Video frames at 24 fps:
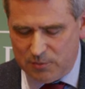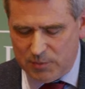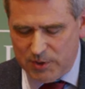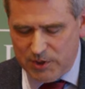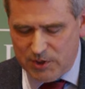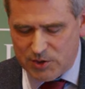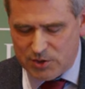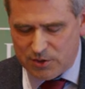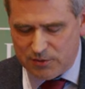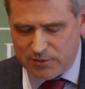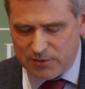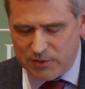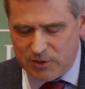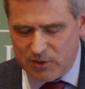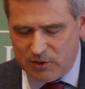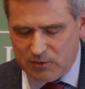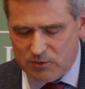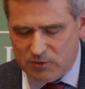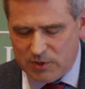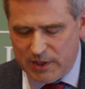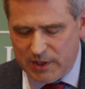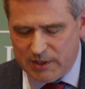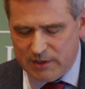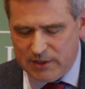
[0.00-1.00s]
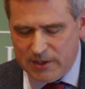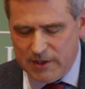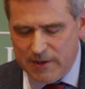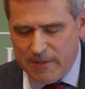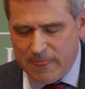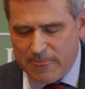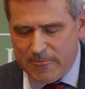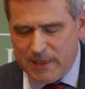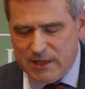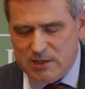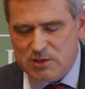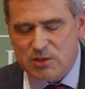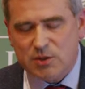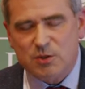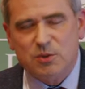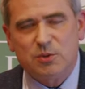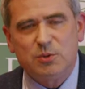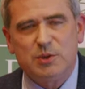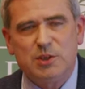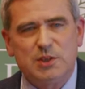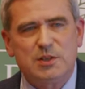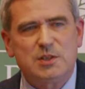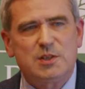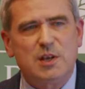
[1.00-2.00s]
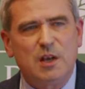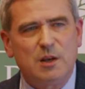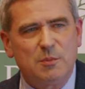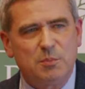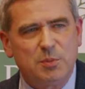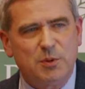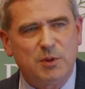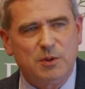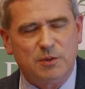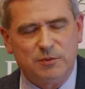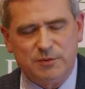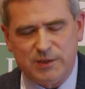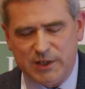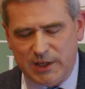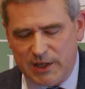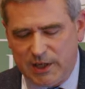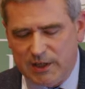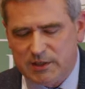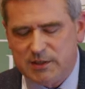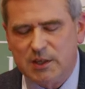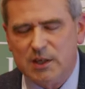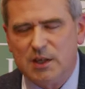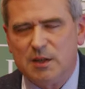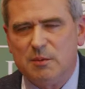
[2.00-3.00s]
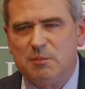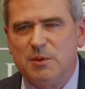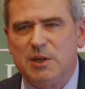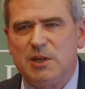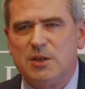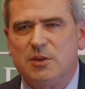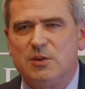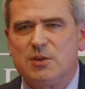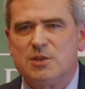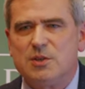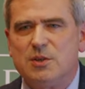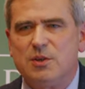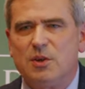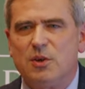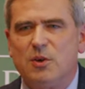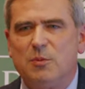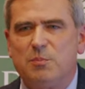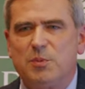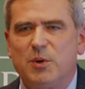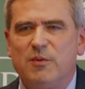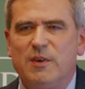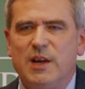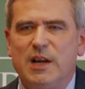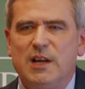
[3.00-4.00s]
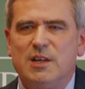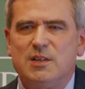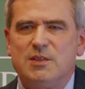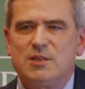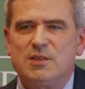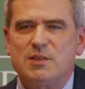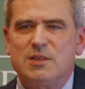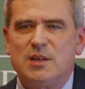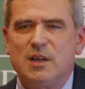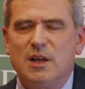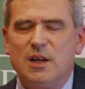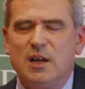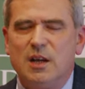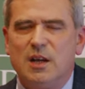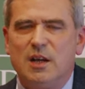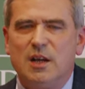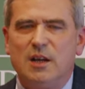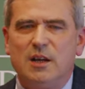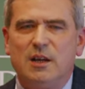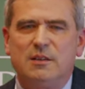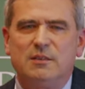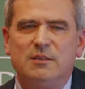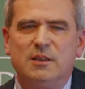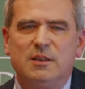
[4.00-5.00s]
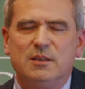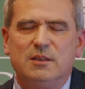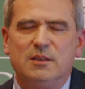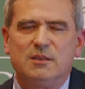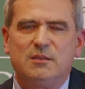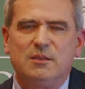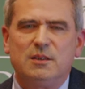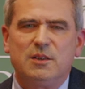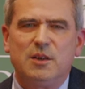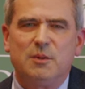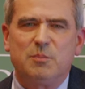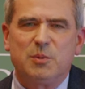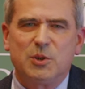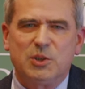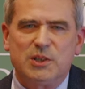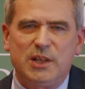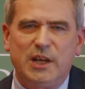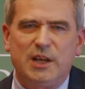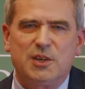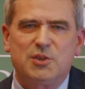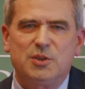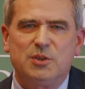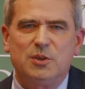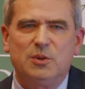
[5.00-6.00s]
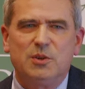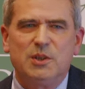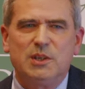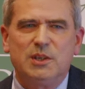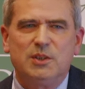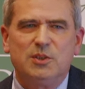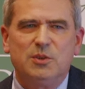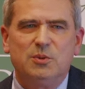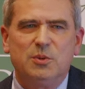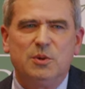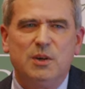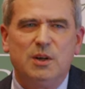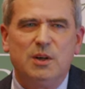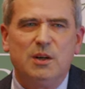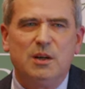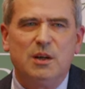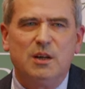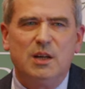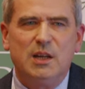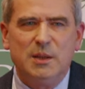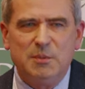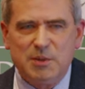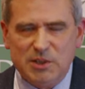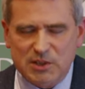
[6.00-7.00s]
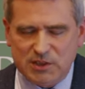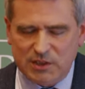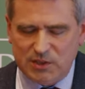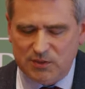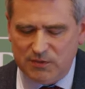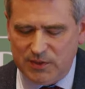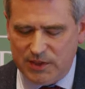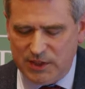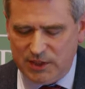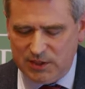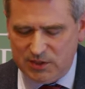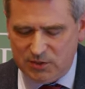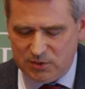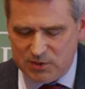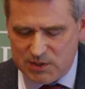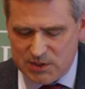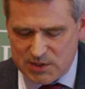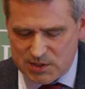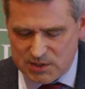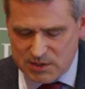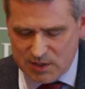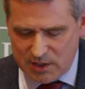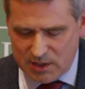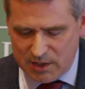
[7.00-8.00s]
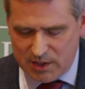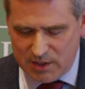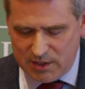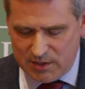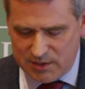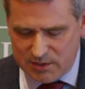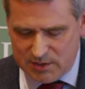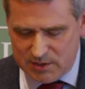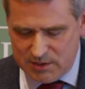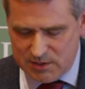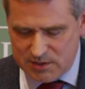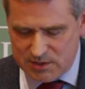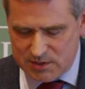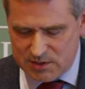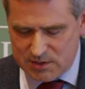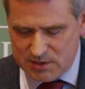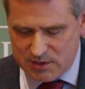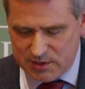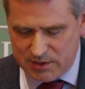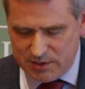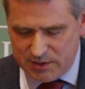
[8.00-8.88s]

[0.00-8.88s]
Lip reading: breach of contract, is a good example of that, because the law provides a protection only to a limited way to this,